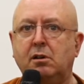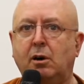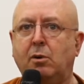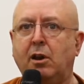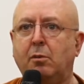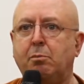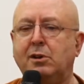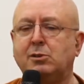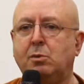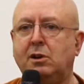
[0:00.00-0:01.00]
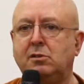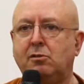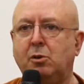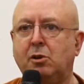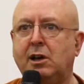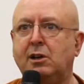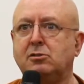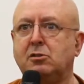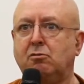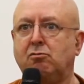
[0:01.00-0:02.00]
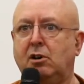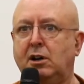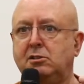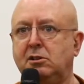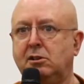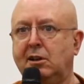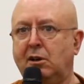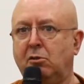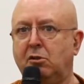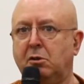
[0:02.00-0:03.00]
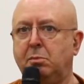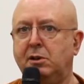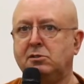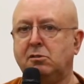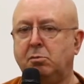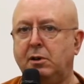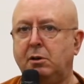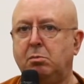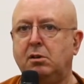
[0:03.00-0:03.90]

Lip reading: And one of the best ways of doing that is to write it down on a piece of paper.